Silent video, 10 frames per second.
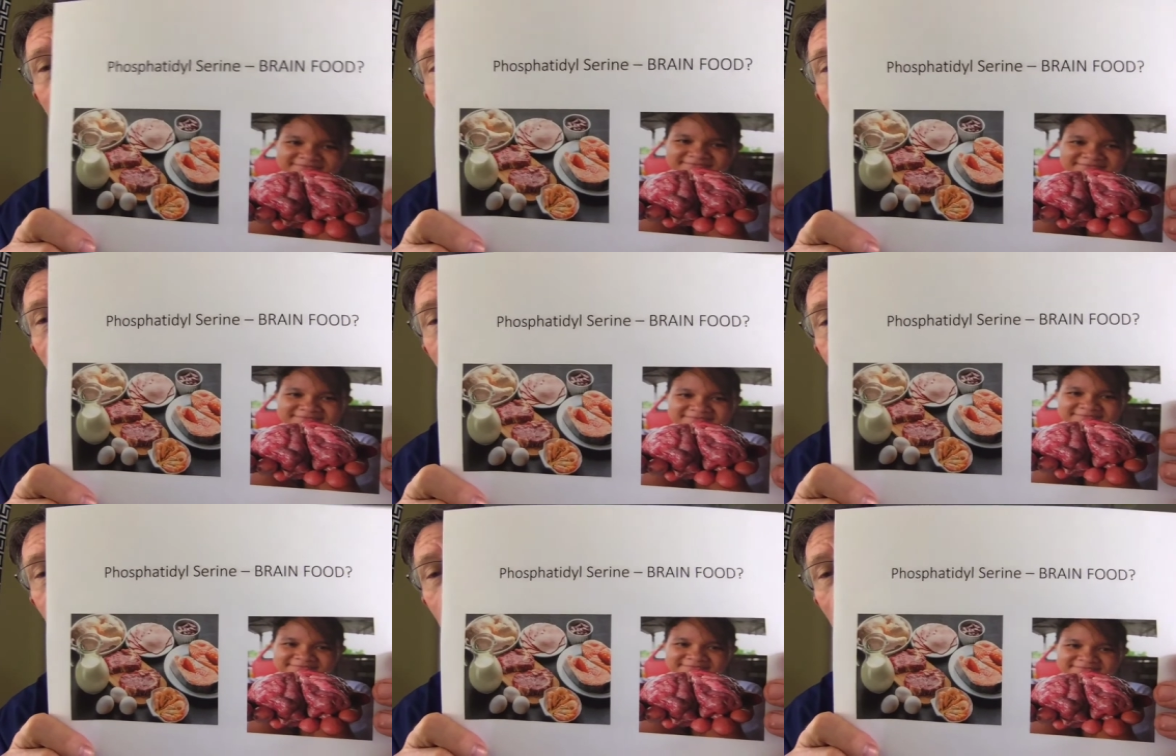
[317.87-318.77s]
about
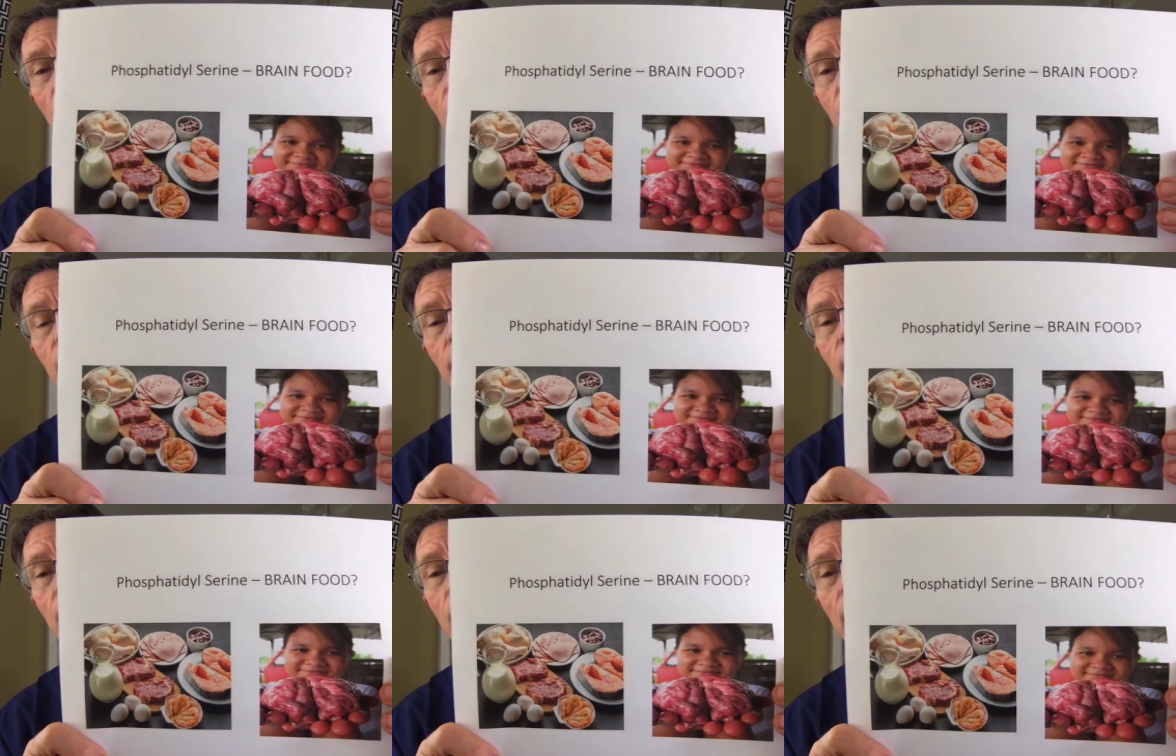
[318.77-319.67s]

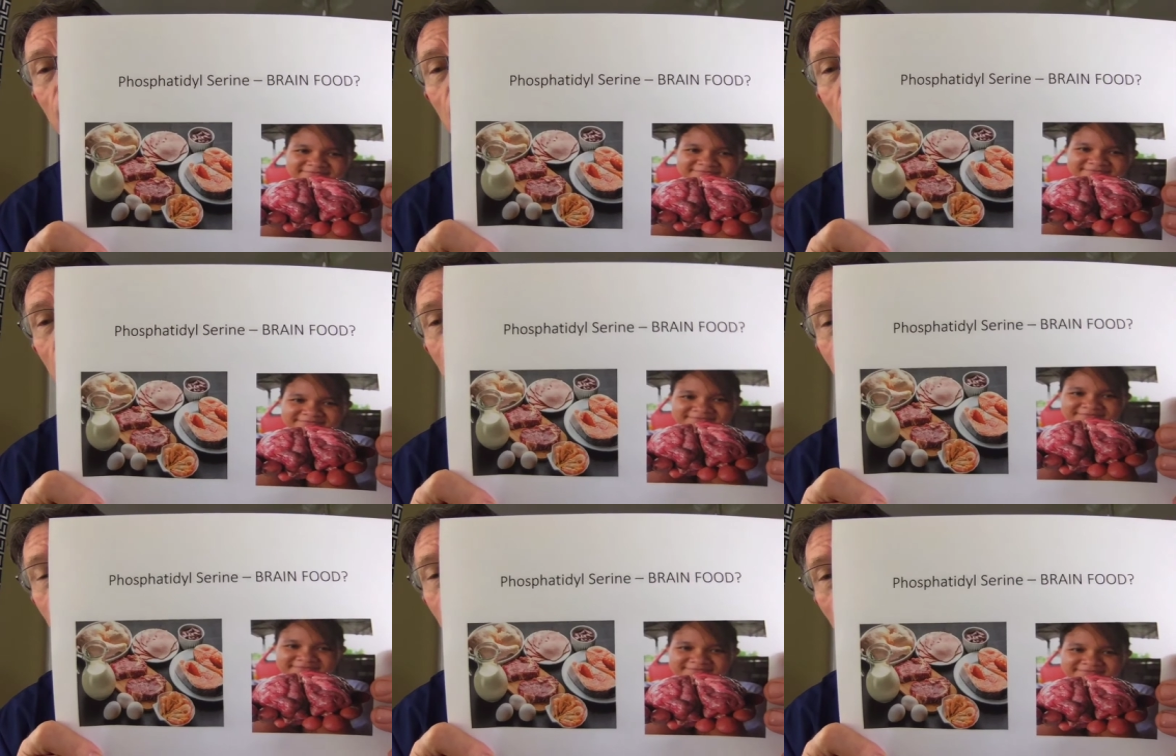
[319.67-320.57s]
phosphatidylserine. It's
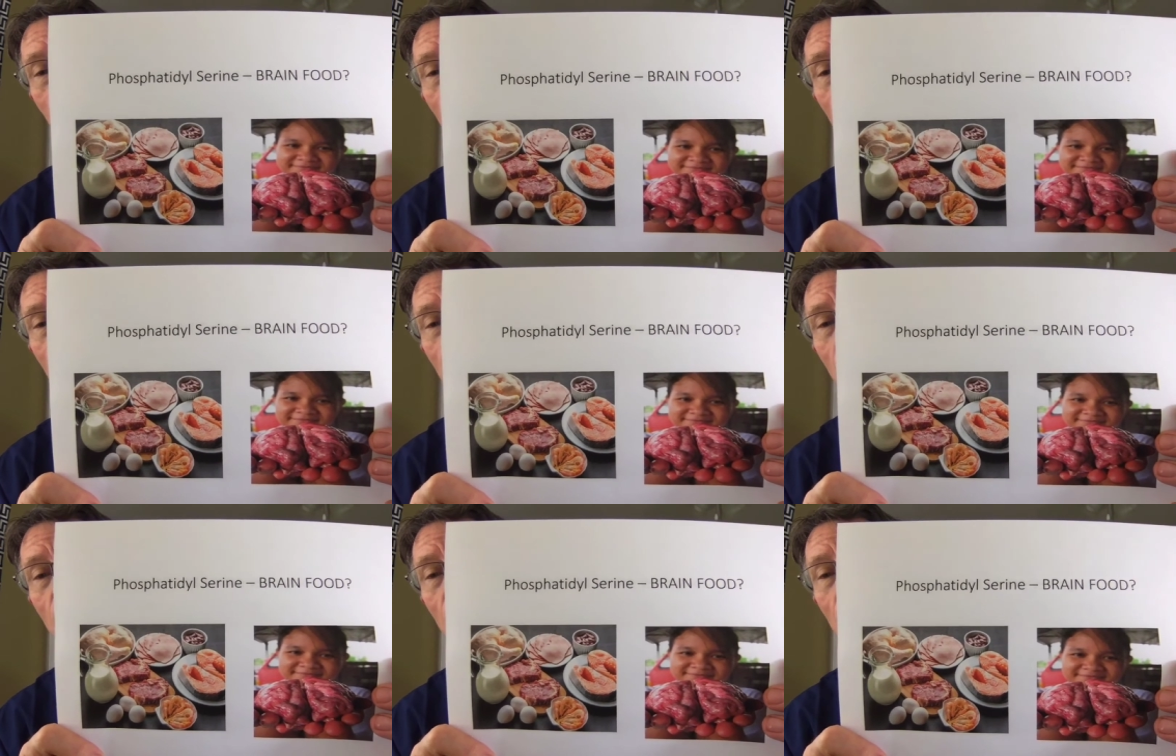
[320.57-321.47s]
simple.
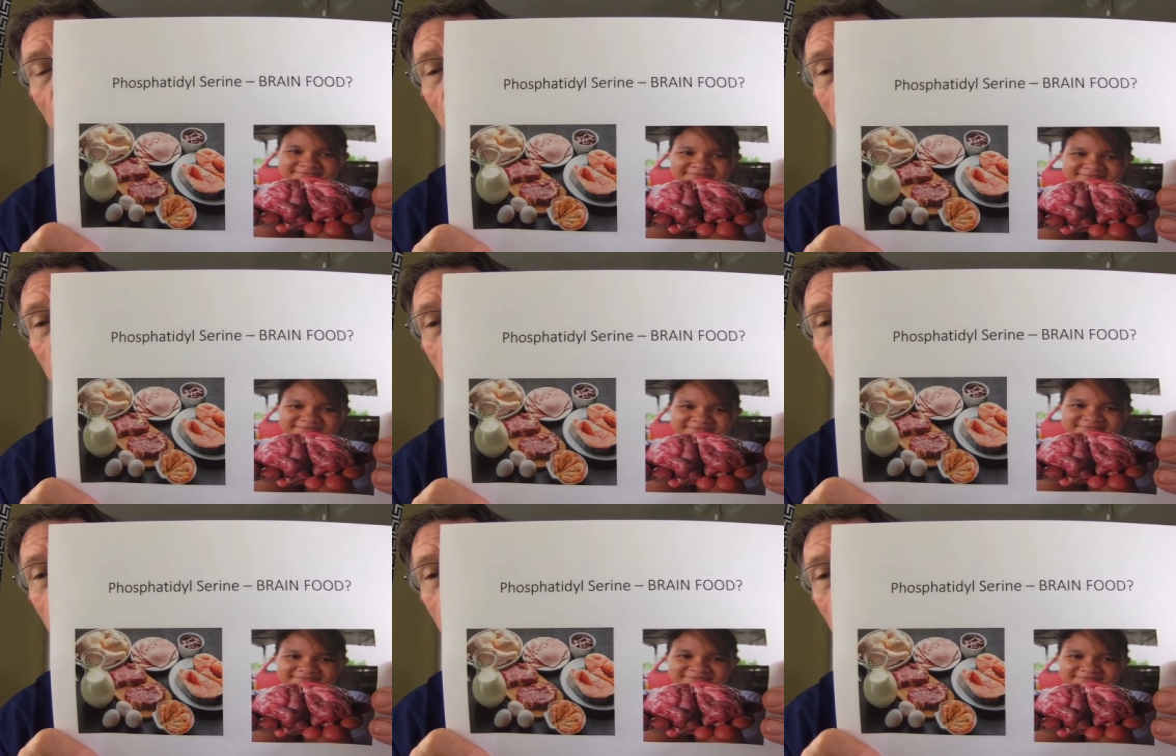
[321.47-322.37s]
Uh,
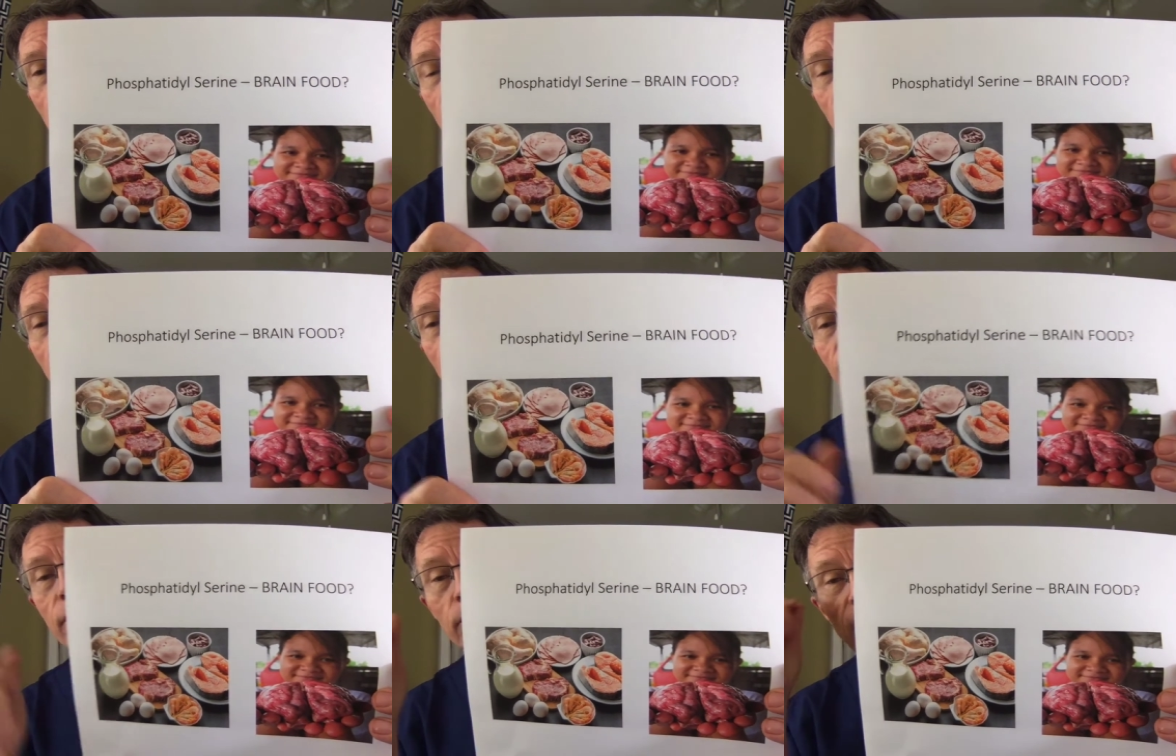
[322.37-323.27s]
you you can get it
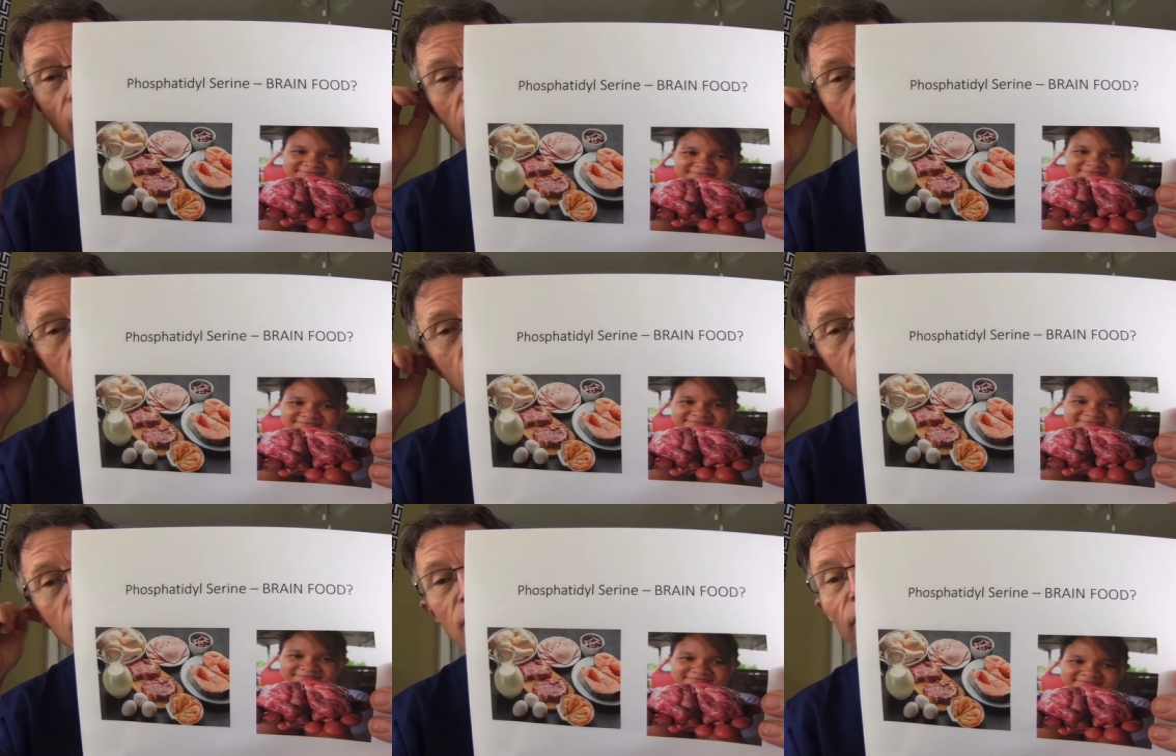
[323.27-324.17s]
from diets,
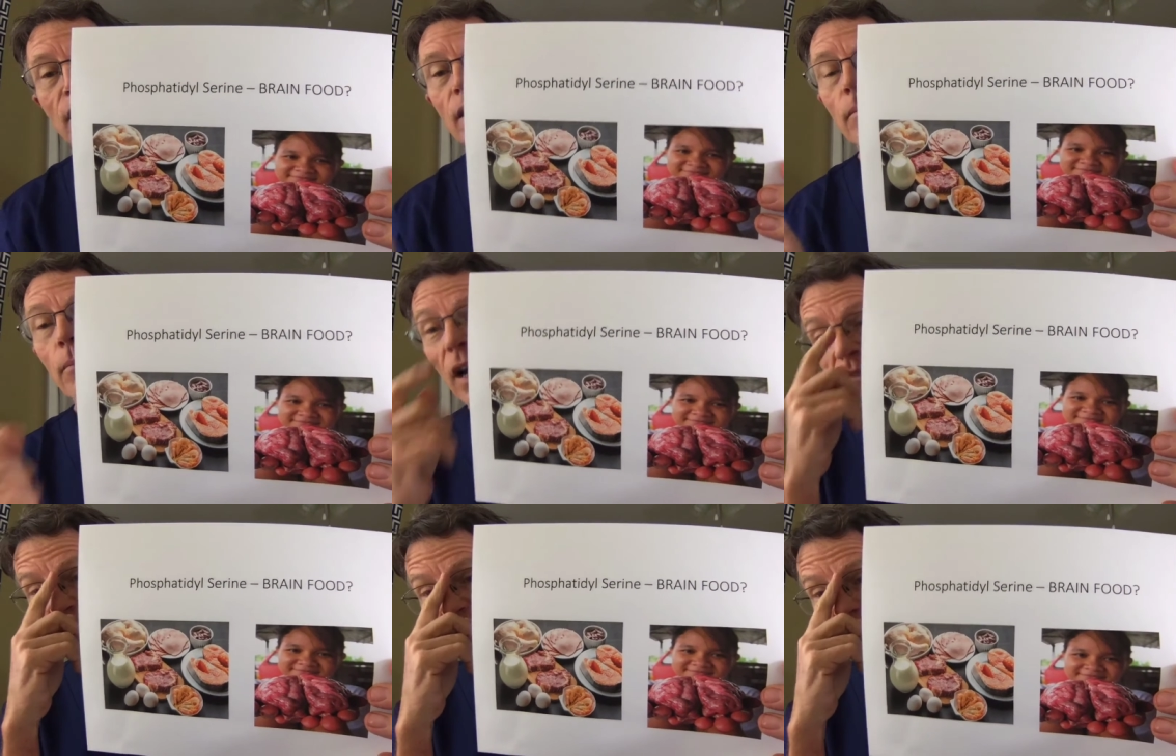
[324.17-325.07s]
by
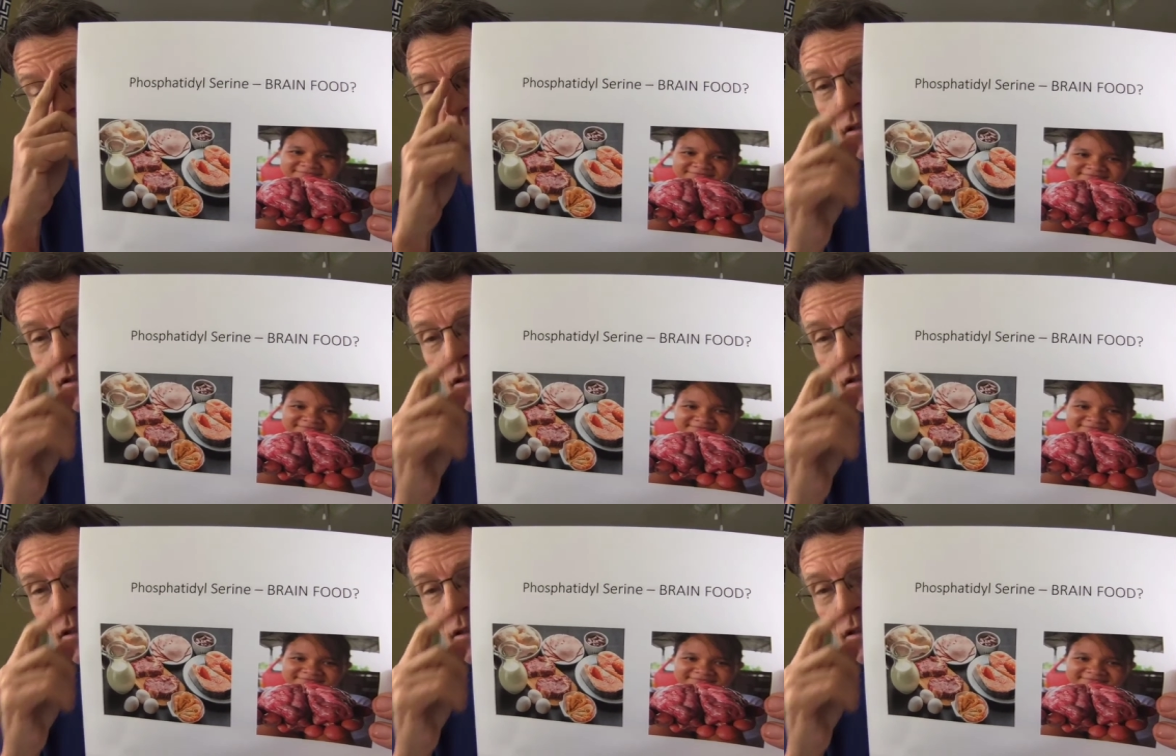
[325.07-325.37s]
far,